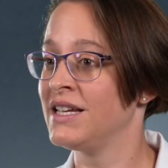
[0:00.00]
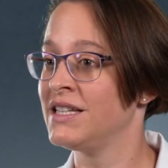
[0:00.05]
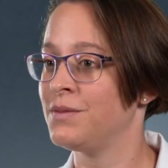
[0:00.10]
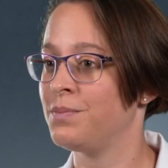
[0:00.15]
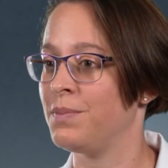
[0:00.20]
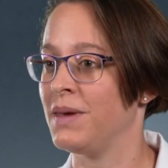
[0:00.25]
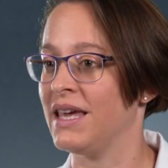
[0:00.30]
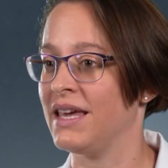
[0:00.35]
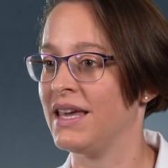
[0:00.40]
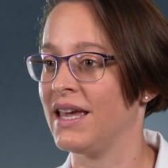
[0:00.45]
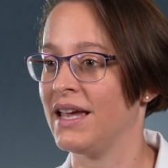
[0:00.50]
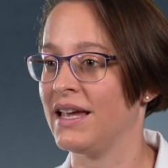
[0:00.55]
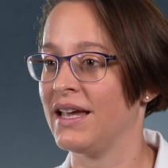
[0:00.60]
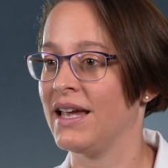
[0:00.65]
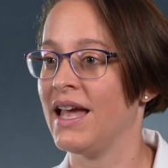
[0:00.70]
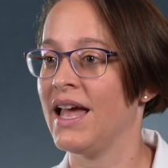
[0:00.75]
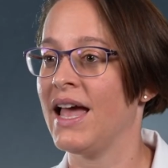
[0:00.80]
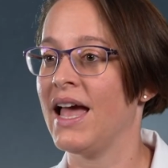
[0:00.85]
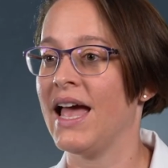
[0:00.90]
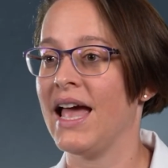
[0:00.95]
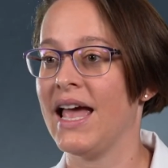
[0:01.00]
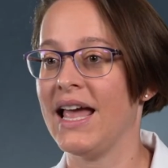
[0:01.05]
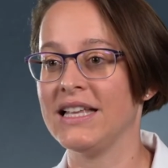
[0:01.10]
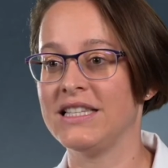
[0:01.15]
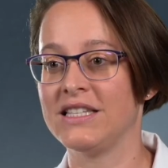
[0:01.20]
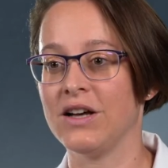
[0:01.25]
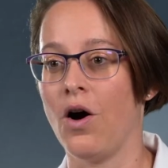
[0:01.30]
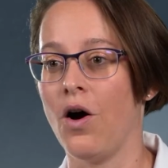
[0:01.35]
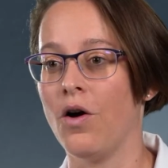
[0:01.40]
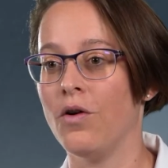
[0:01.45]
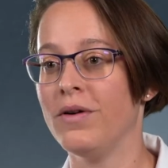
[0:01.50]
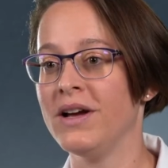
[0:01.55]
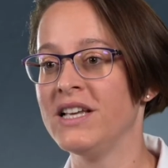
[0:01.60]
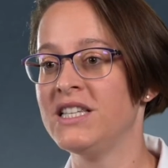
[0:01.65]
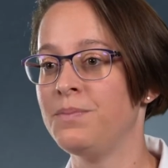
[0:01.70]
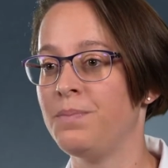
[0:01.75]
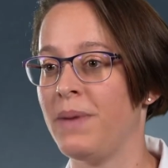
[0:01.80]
speaking, it's always